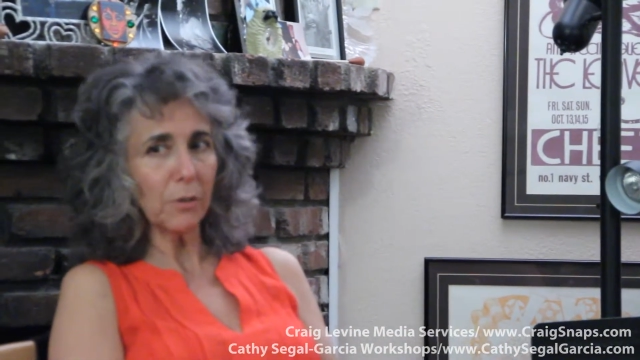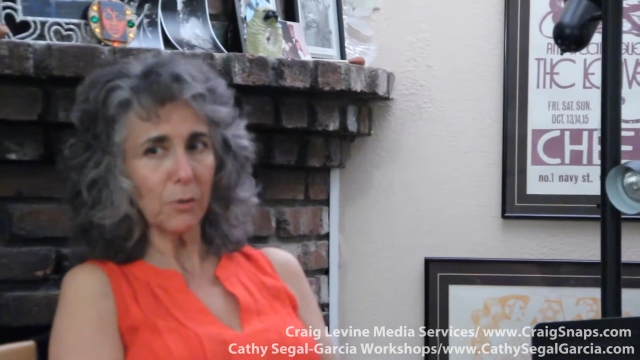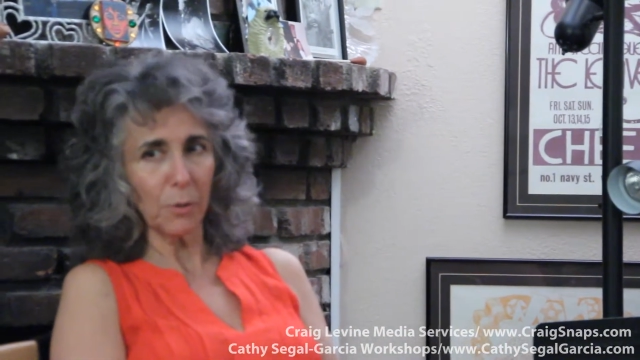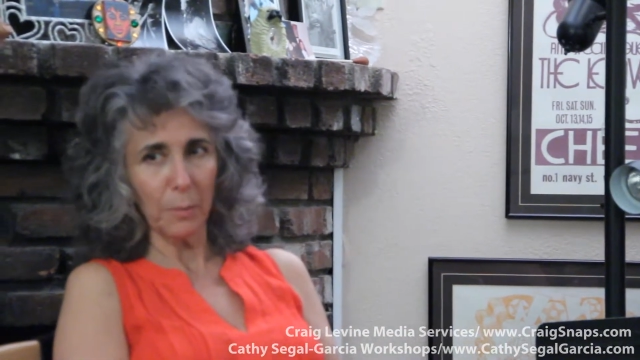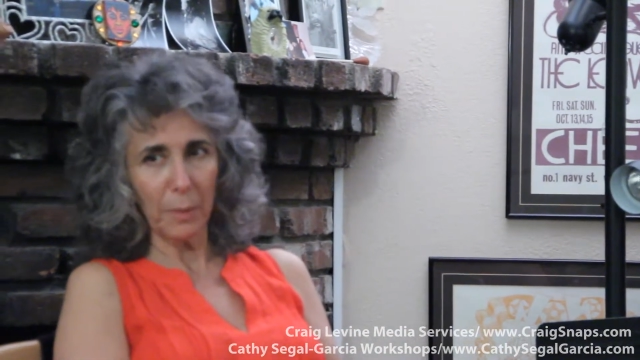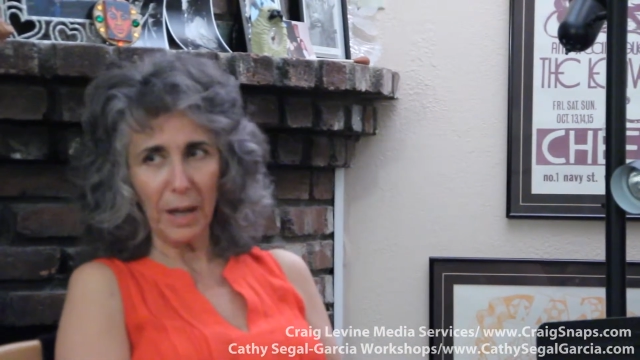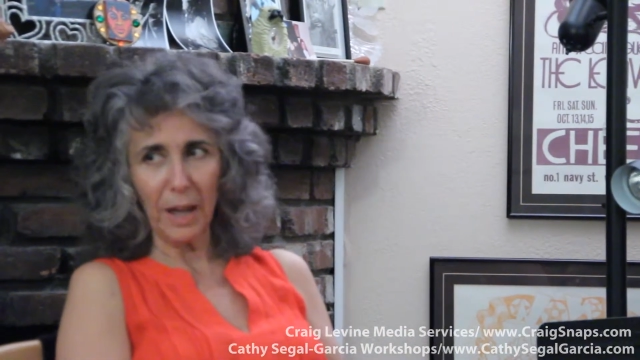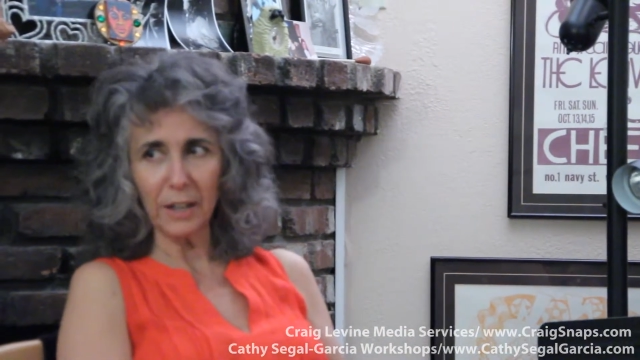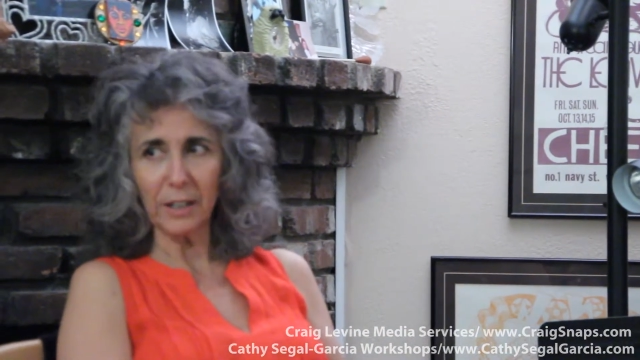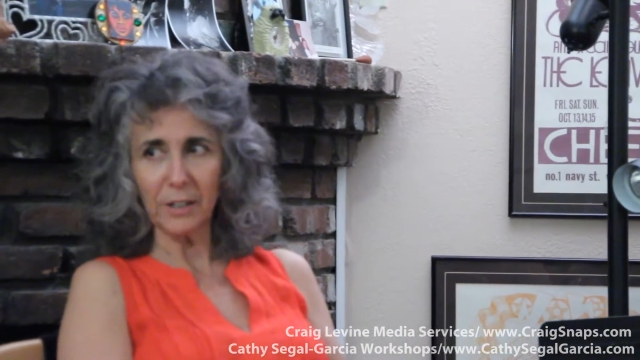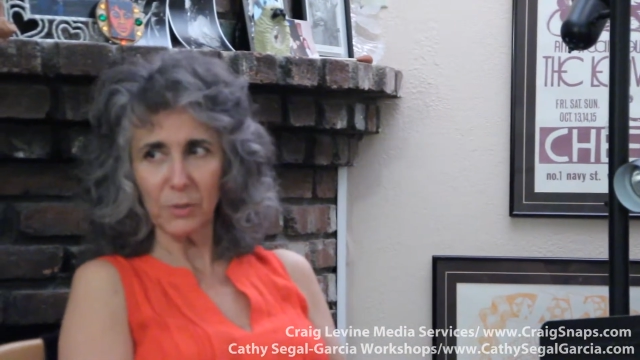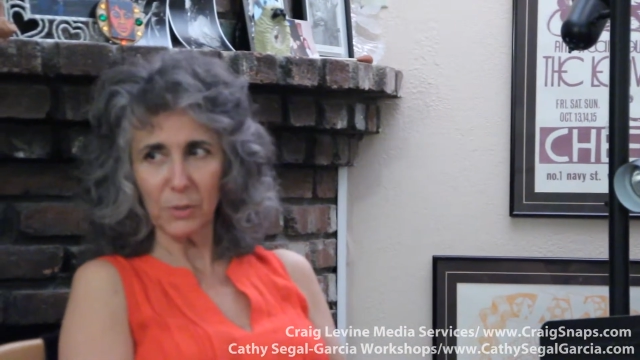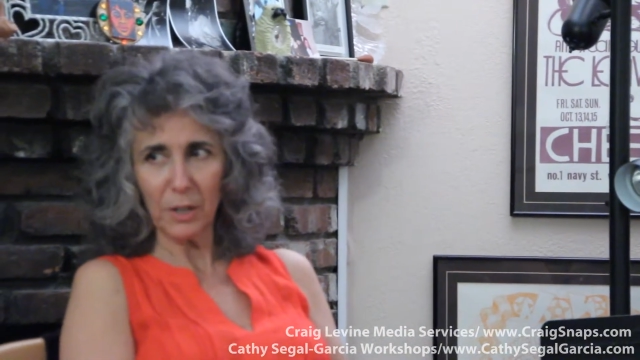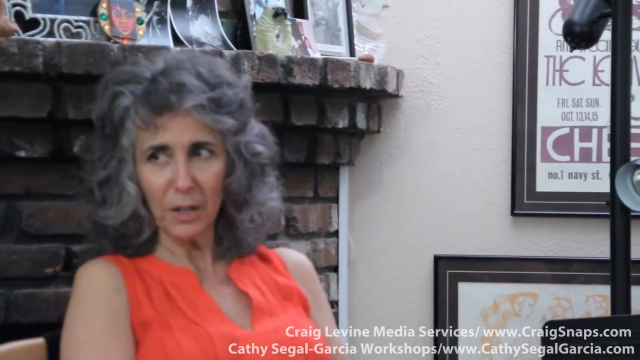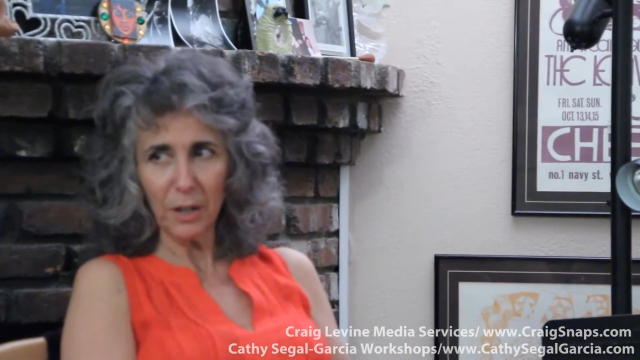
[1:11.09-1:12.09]
chromatic
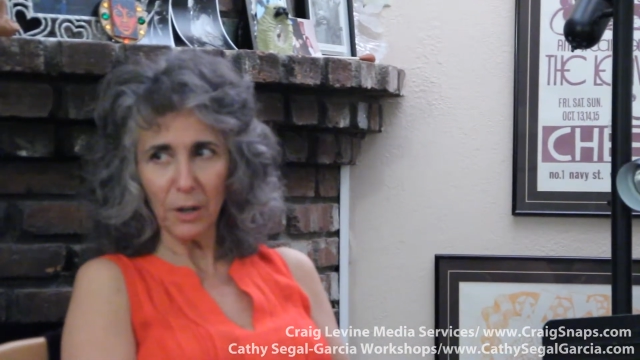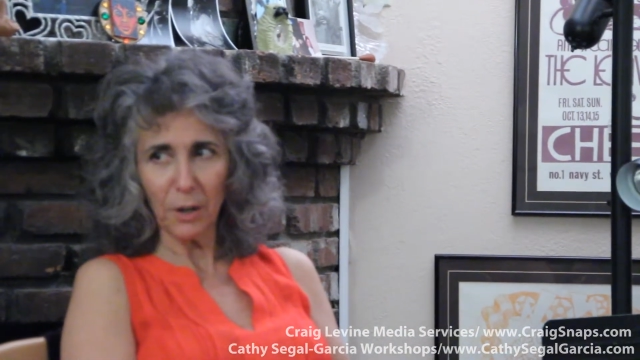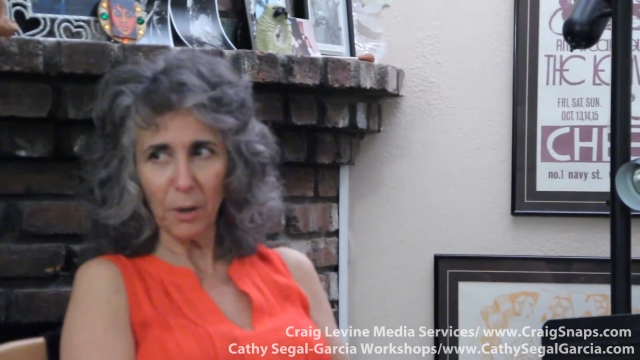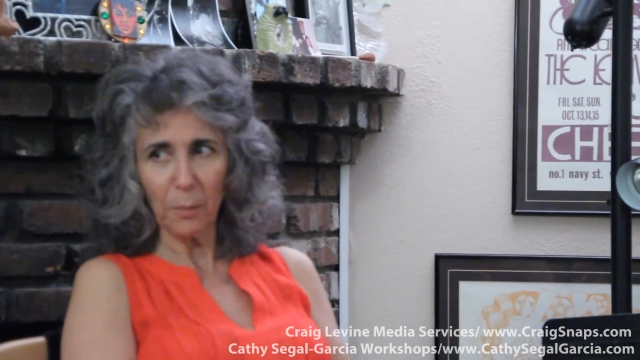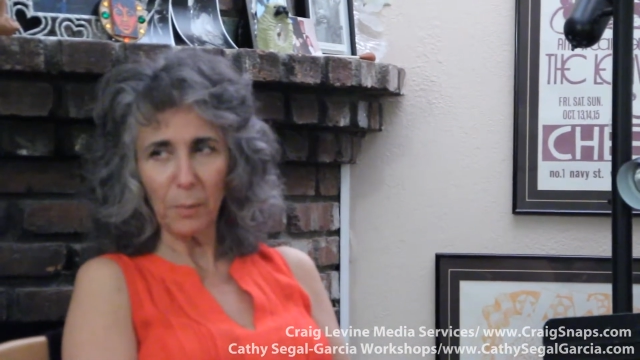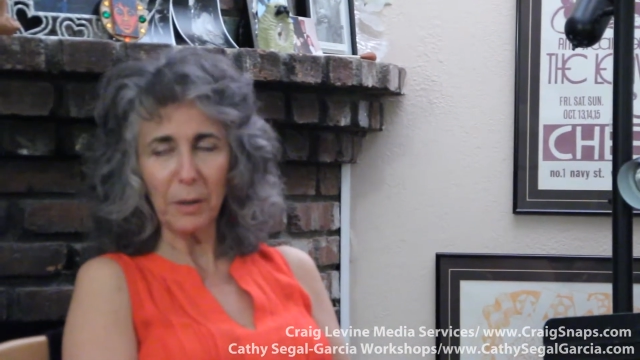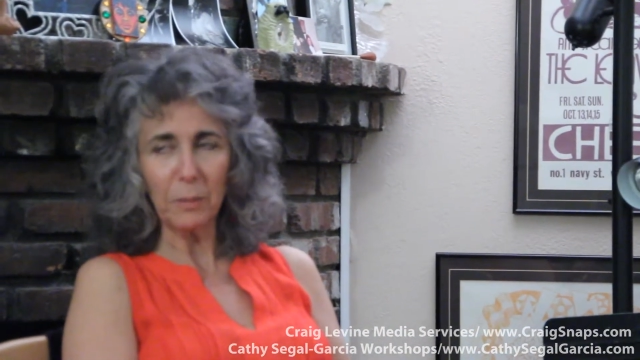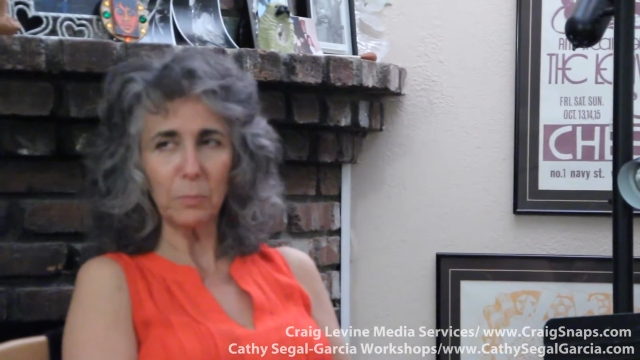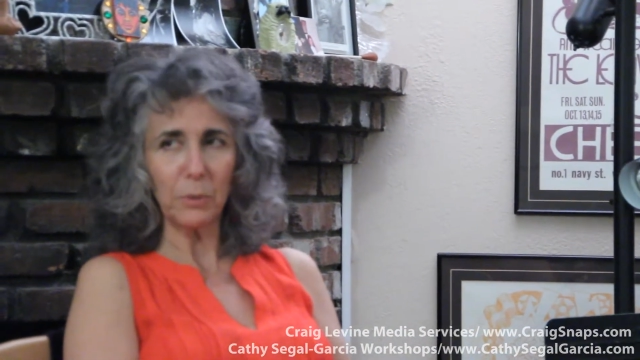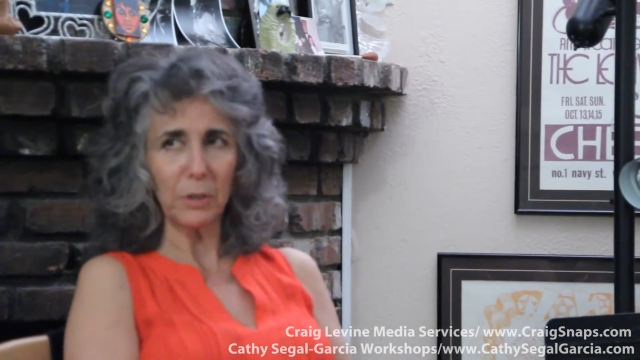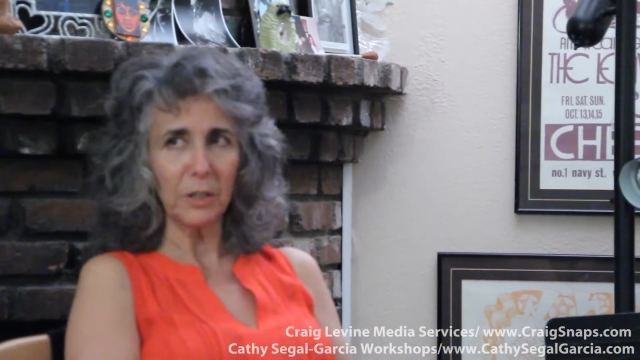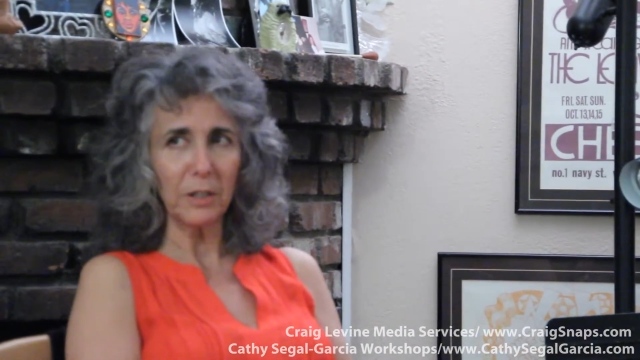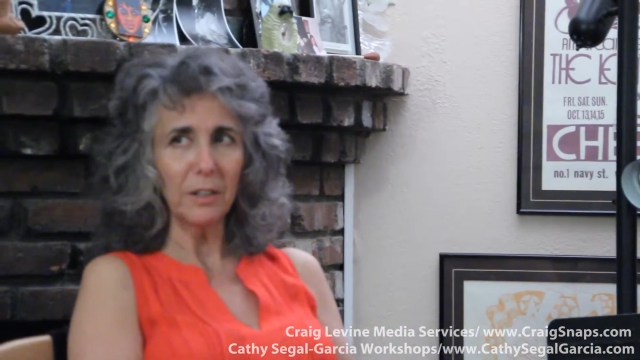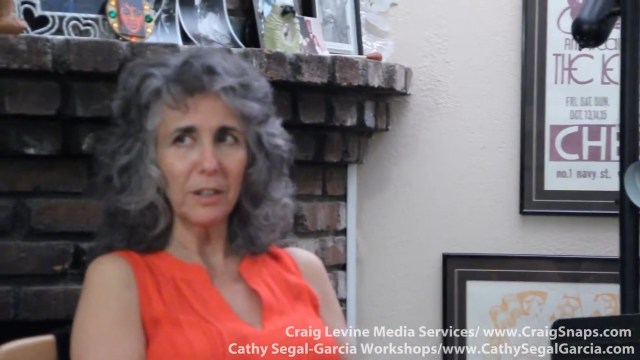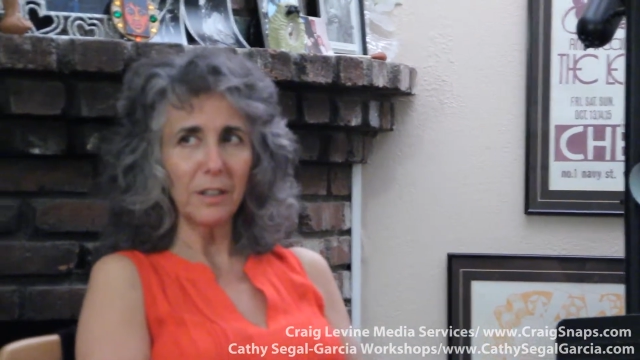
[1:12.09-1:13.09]
scale might
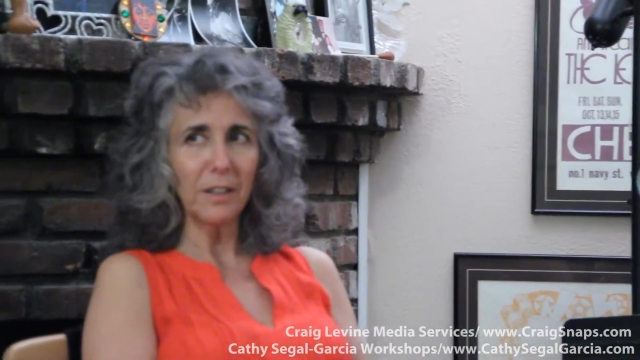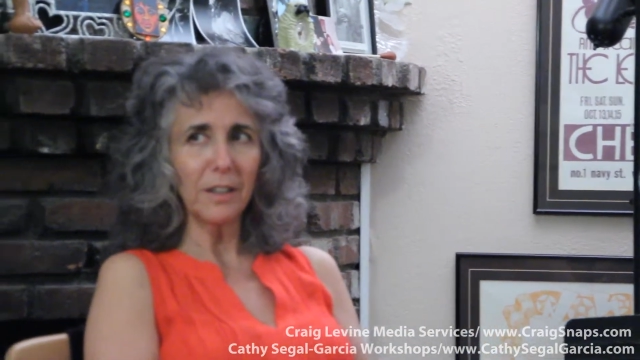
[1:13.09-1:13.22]
be